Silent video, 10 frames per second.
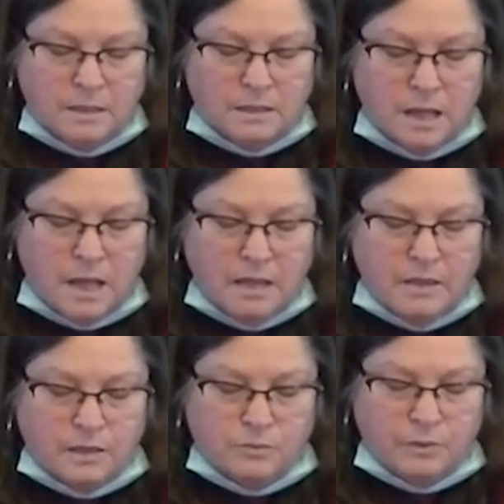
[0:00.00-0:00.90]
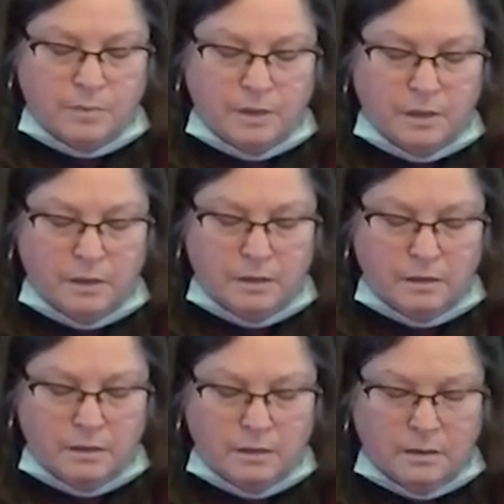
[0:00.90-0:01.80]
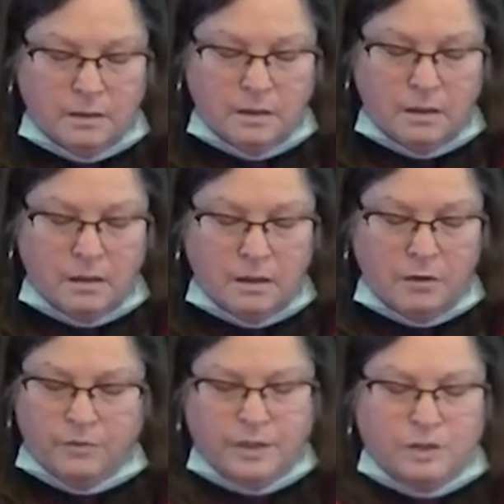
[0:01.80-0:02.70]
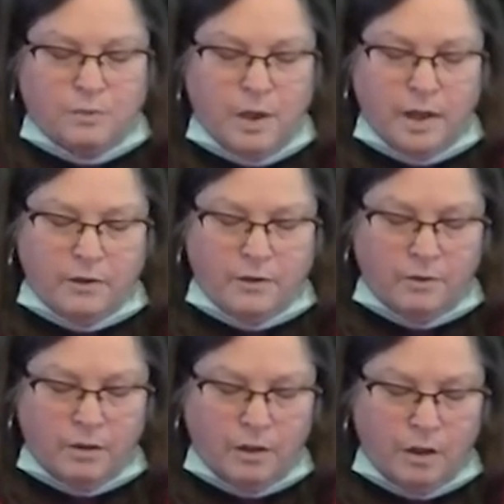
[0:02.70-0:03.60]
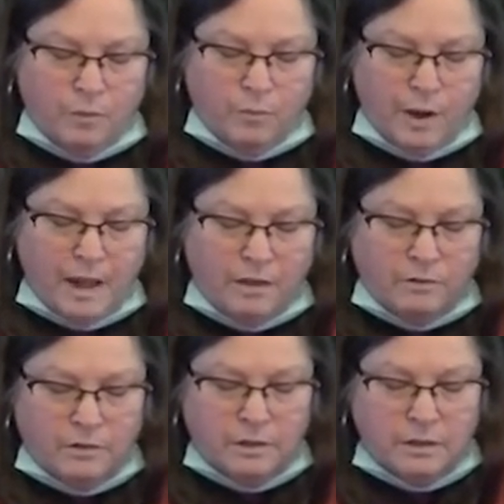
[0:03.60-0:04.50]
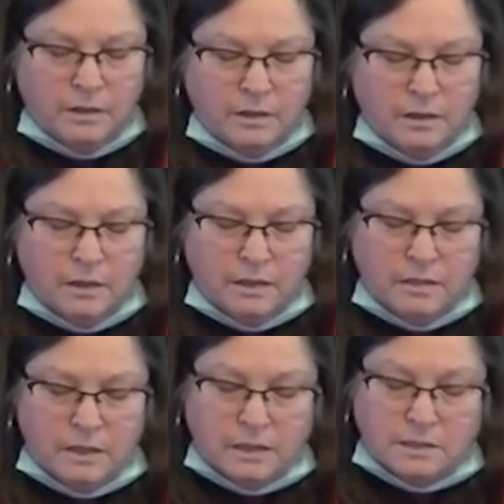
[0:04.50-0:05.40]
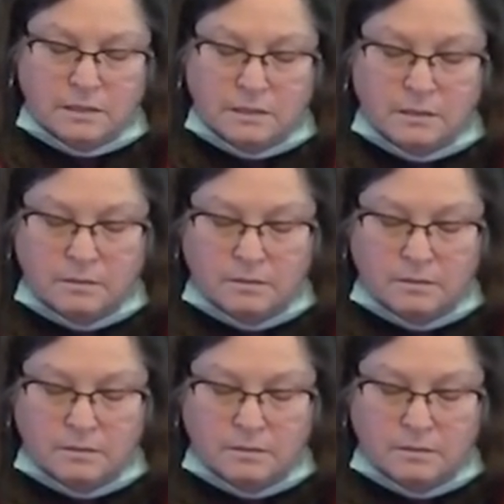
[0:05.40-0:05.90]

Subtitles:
tie this ribbon or this wire around this